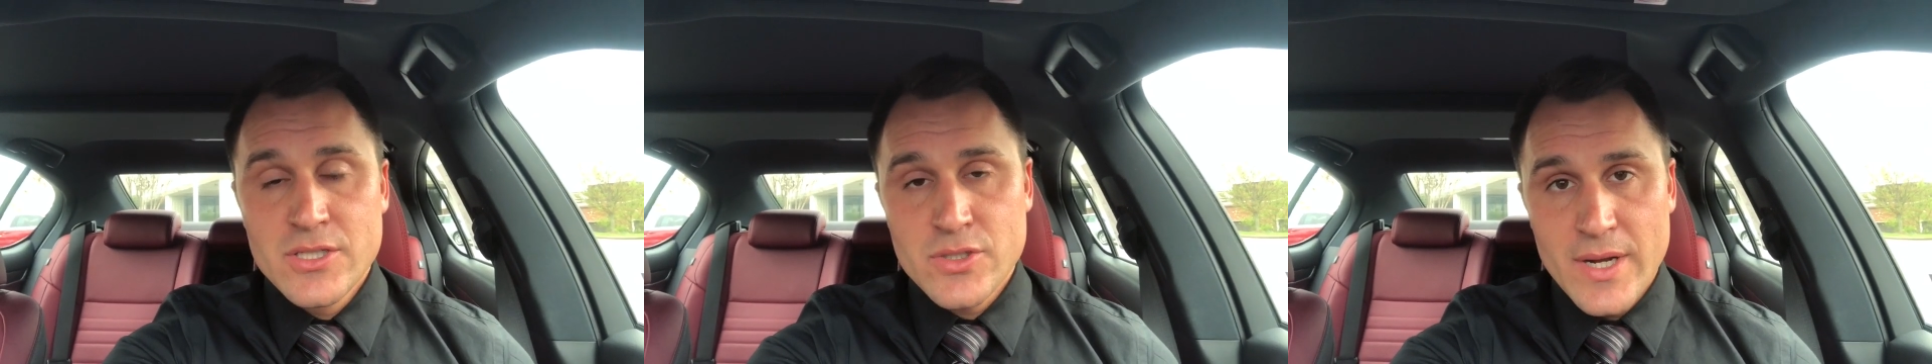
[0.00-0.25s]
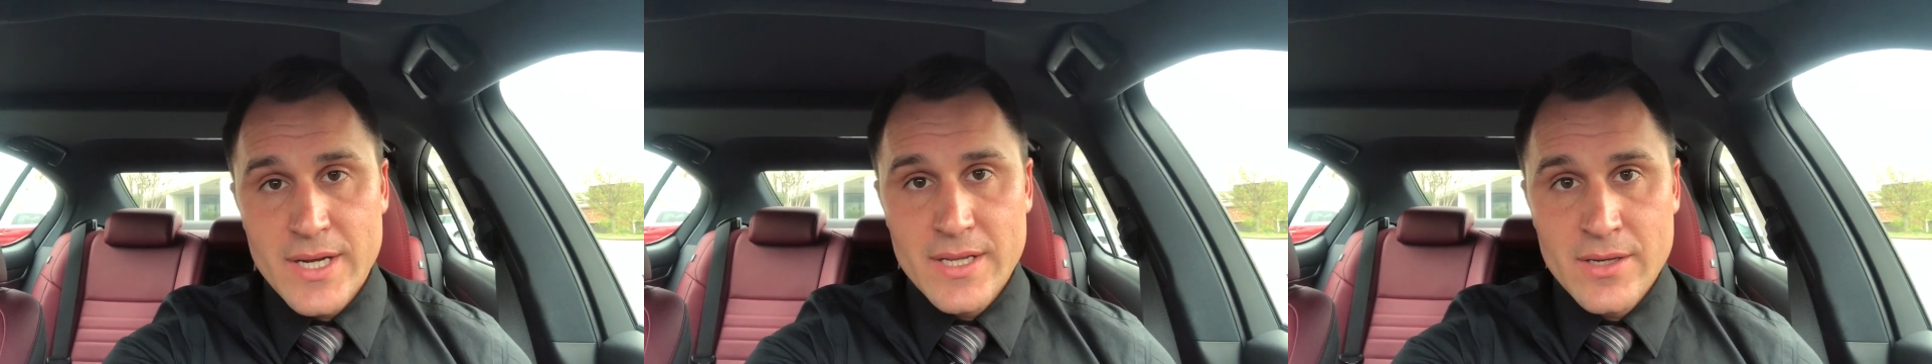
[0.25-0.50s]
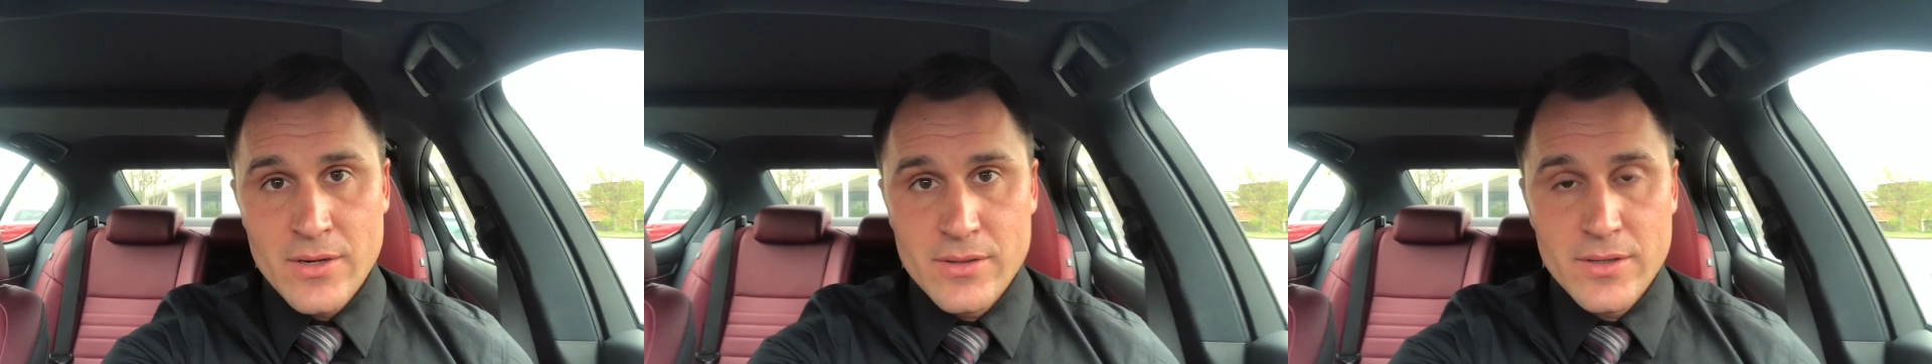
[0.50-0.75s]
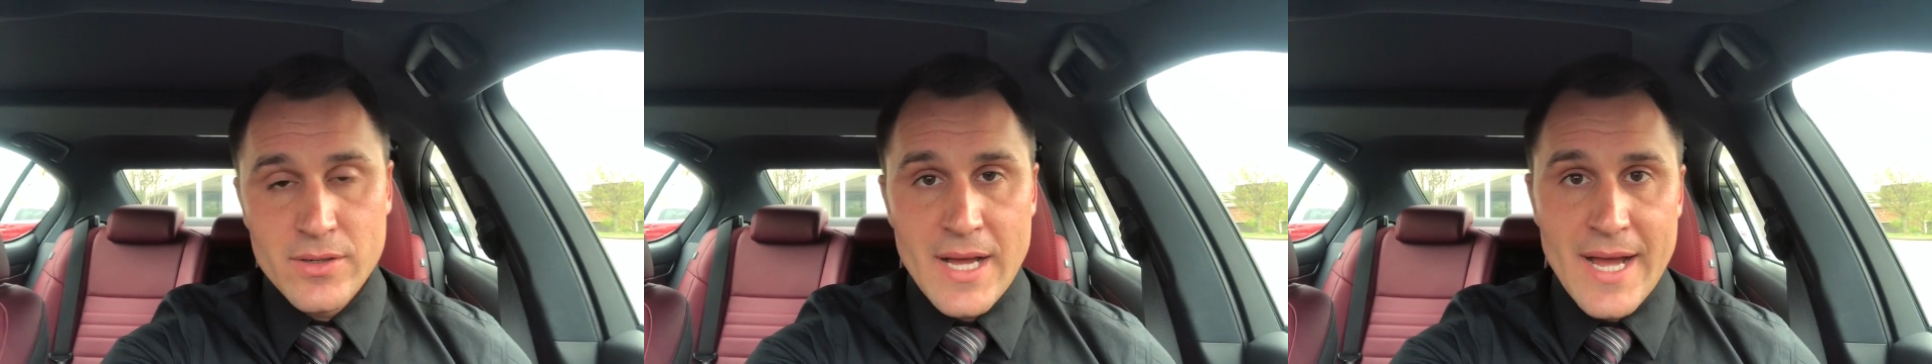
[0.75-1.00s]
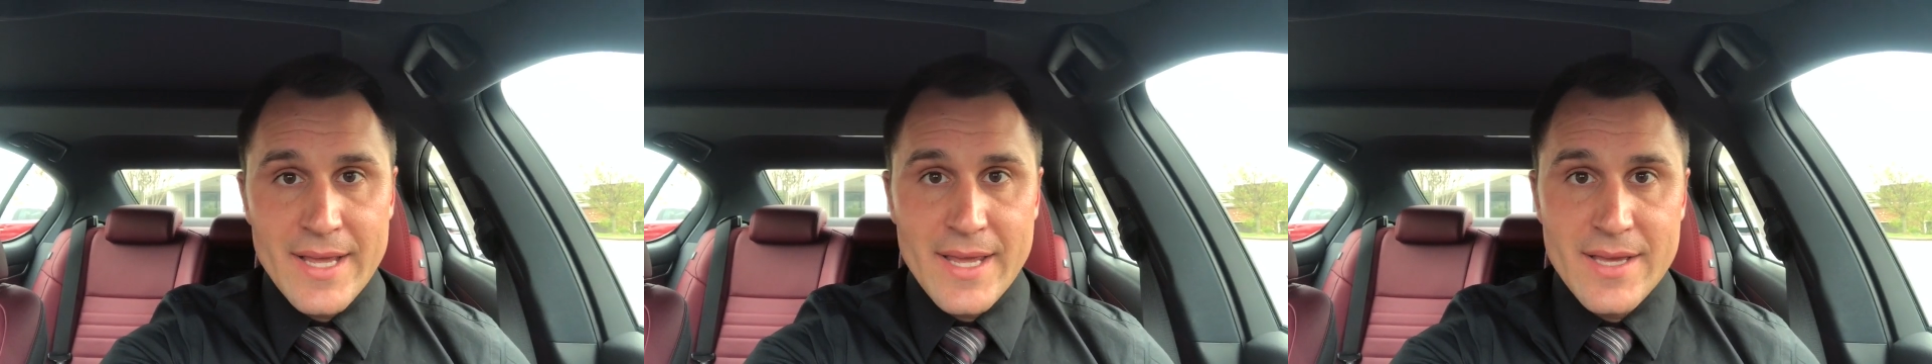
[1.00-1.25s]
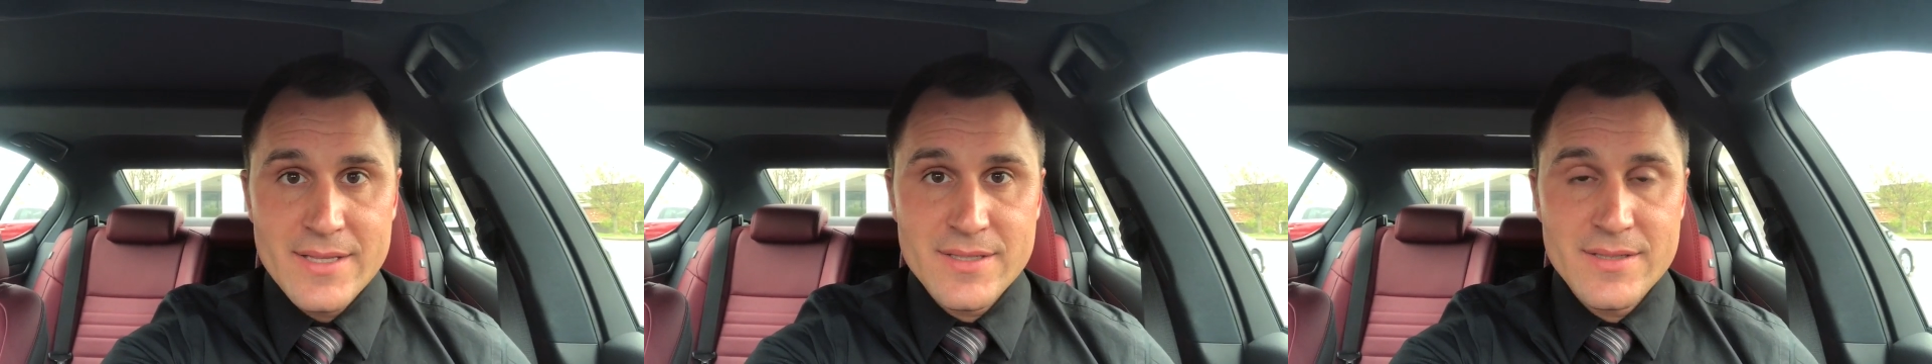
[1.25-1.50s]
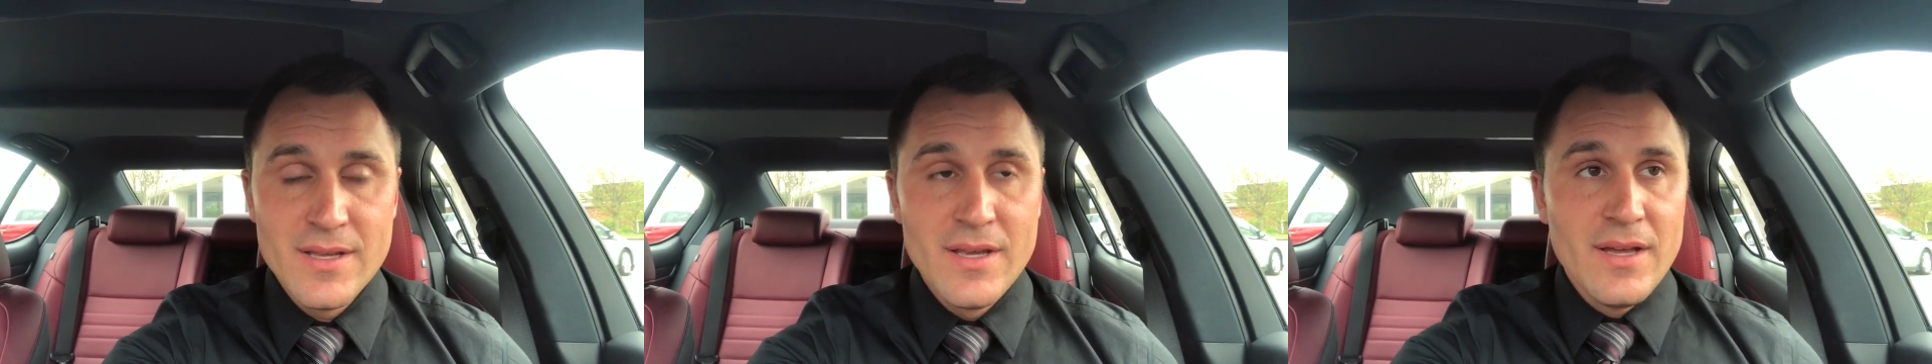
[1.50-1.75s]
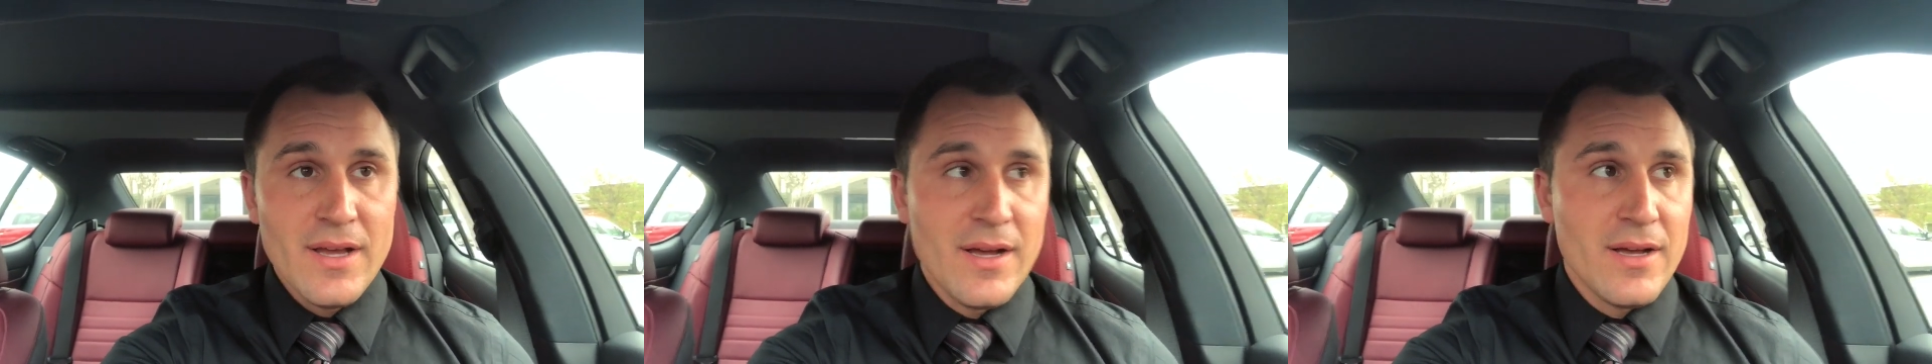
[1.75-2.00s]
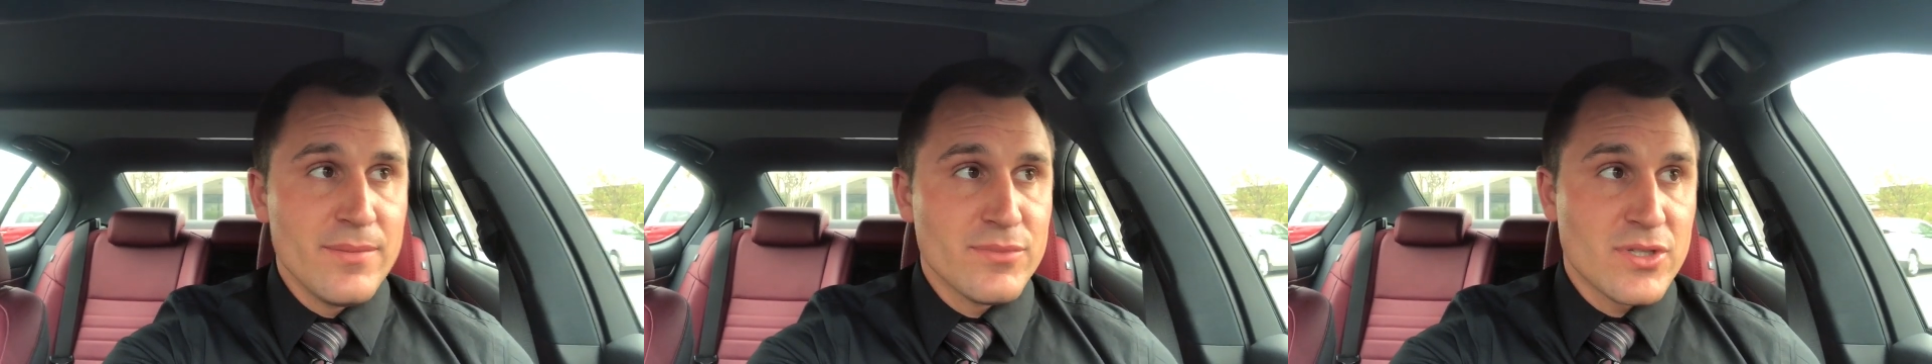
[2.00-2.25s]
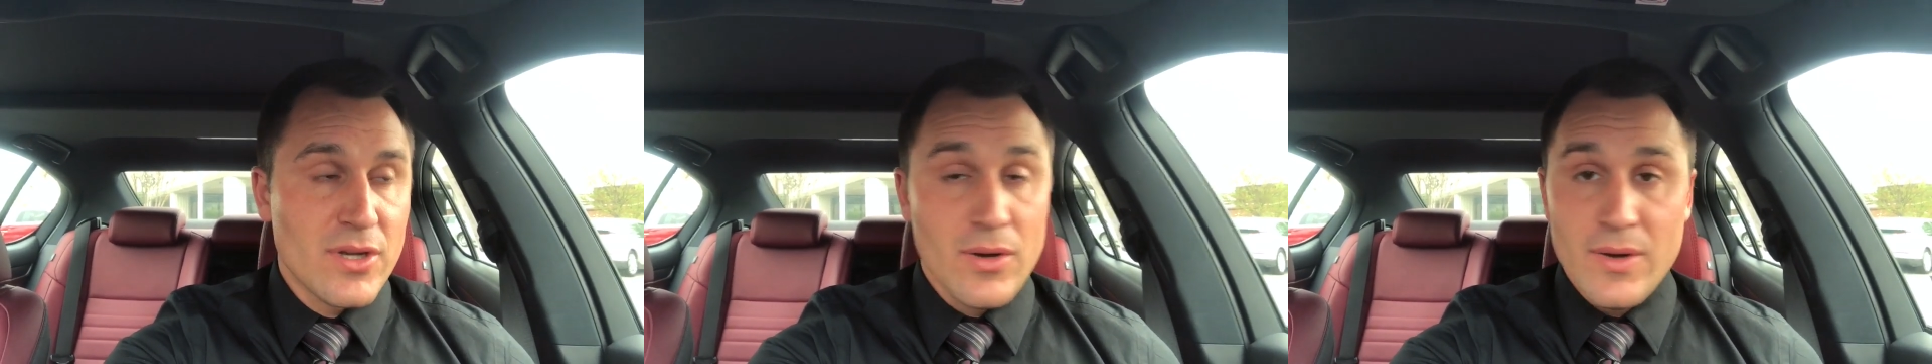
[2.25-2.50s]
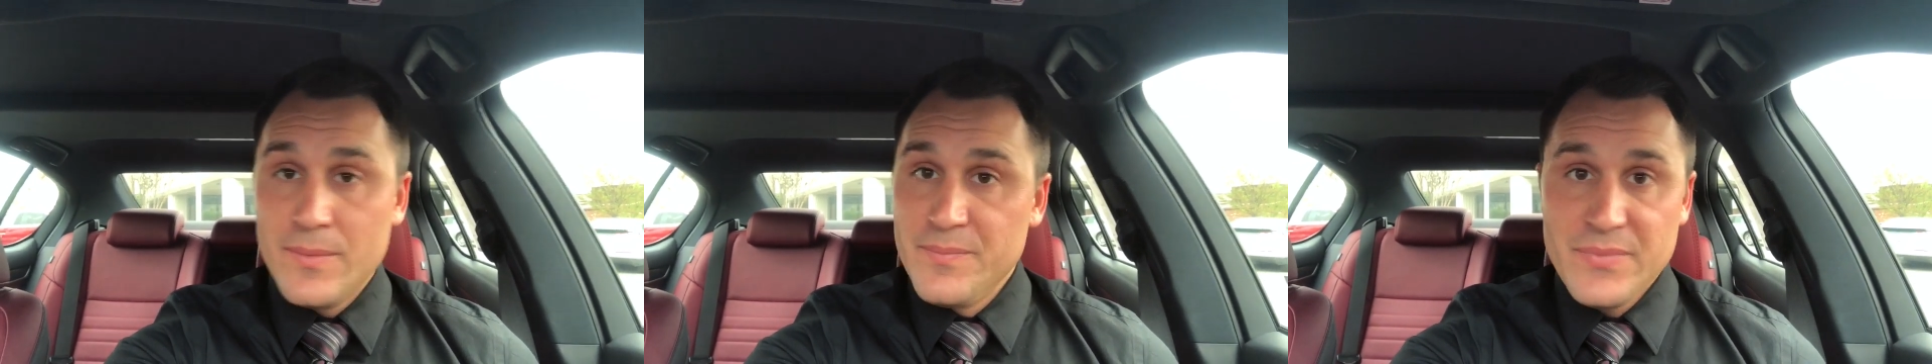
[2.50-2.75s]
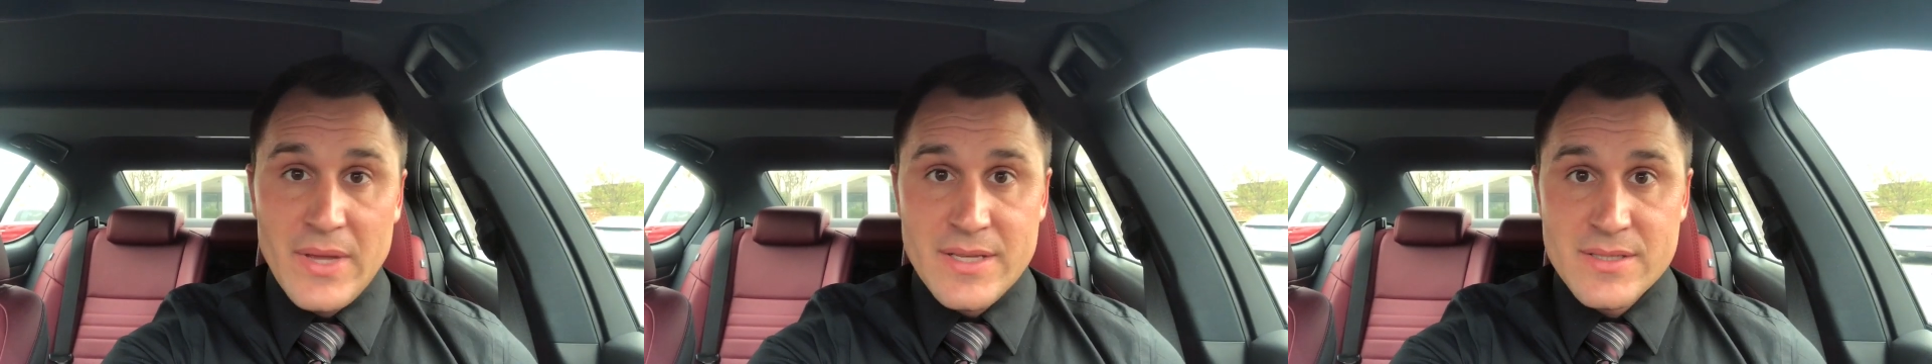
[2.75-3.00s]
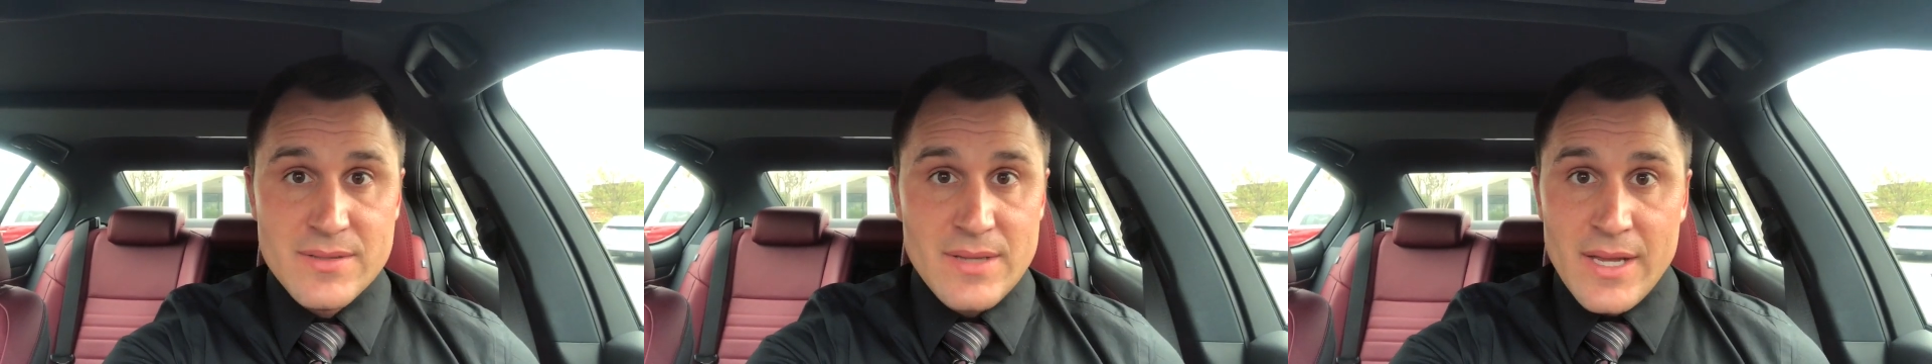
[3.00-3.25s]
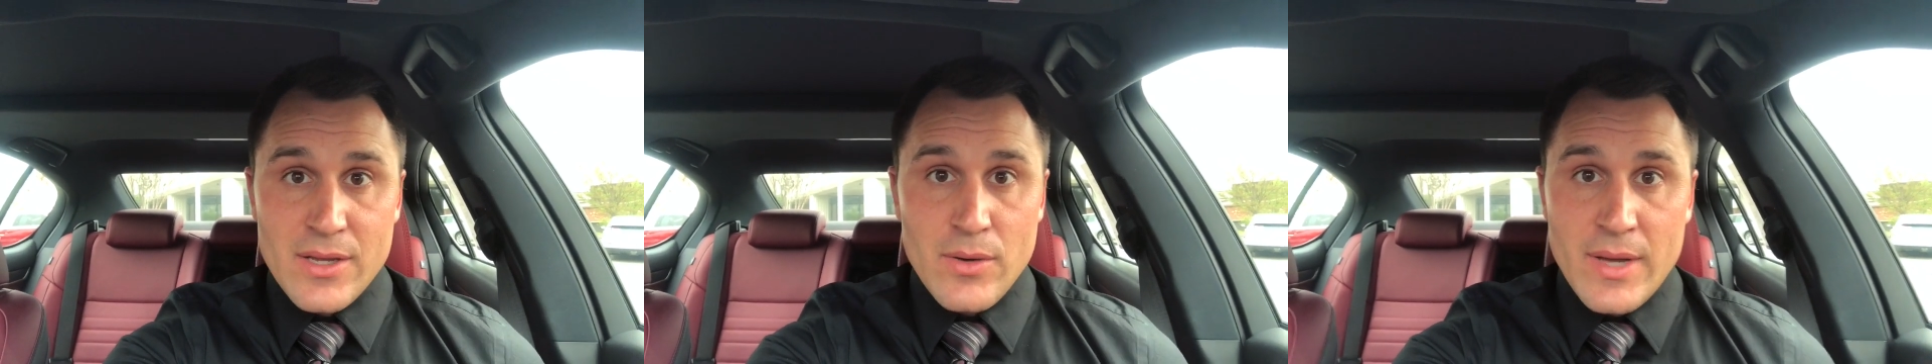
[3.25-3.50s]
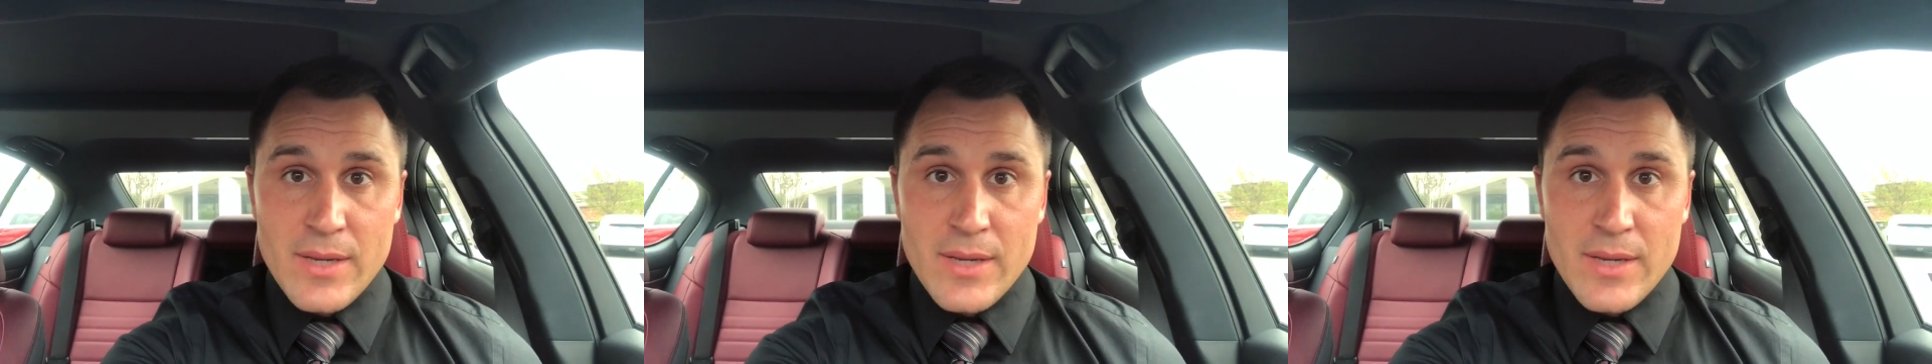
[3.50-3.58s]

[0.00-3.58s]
trade in her little IS. Um, so I, I go